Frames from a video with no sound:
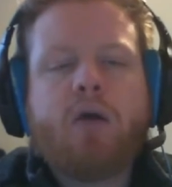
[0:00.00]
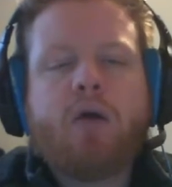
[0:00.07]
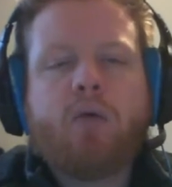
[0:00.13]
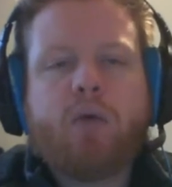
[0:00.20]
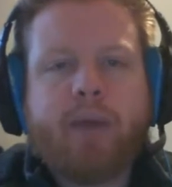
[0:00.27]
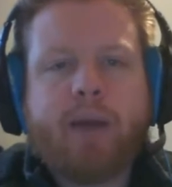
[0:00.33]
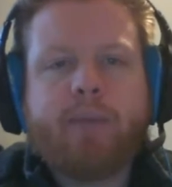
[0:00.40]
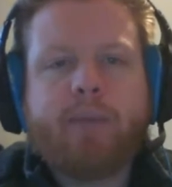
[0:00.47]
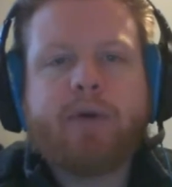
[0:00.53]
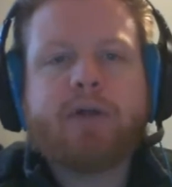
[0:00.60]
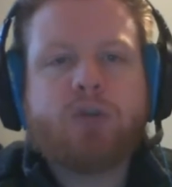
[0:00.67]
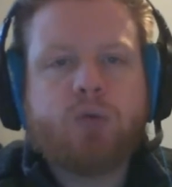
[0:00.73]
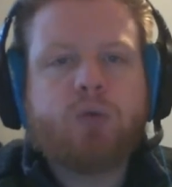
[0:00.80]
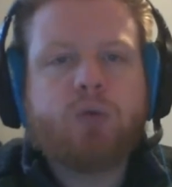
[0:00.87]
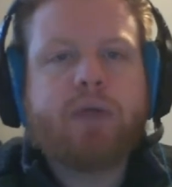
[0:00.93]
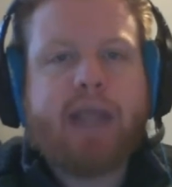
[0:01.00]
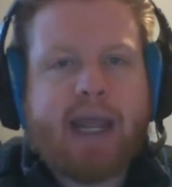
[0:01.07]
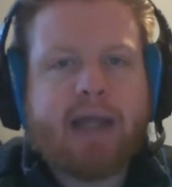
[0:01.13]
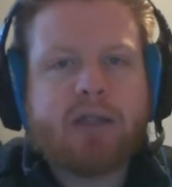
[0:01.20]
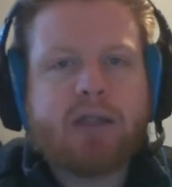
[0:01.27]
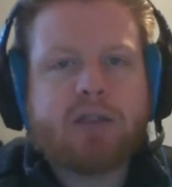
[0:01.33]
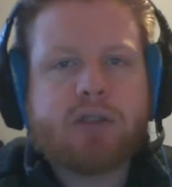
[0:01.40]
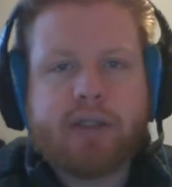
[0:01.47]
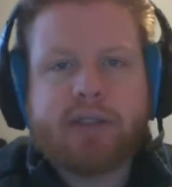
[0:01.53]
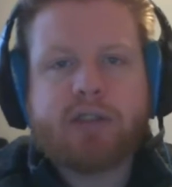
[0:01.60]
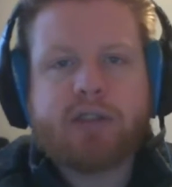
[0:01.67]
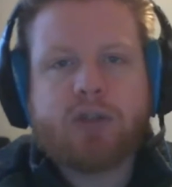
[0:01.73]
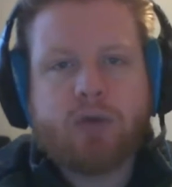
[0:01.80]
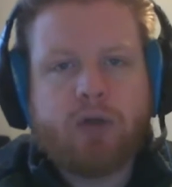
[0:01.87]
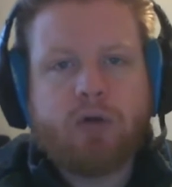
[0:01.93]
remember to cancel it
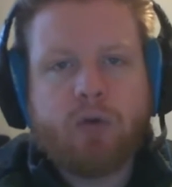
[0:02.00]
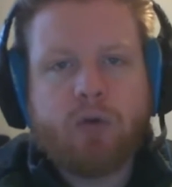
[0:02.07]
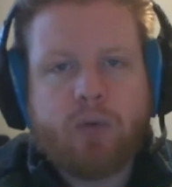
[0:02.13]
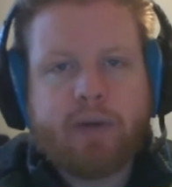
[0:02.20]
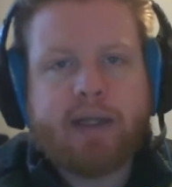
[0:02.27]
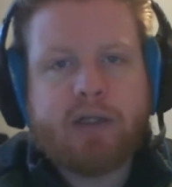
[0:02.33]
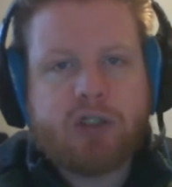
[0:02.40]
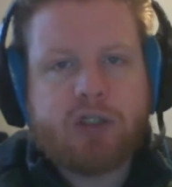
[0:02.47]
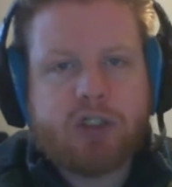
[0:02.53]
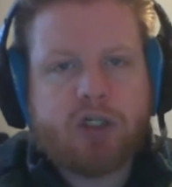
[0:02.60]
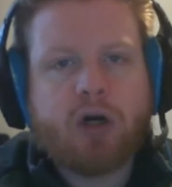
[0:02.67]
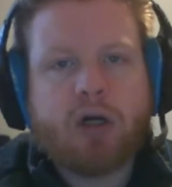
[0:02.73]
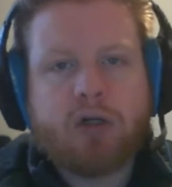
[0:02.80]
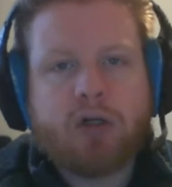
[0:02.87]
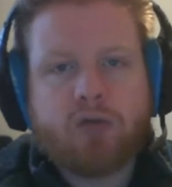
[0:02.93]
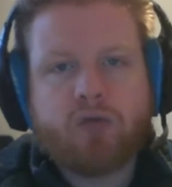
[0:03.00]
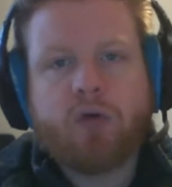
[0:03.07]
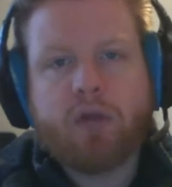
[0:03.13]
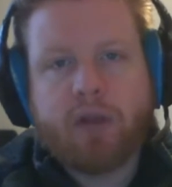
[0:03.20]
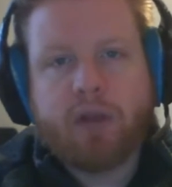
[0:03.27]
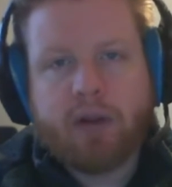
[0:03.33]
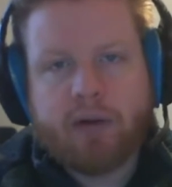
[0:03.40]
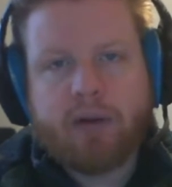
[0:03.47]
so you don't get charged for the,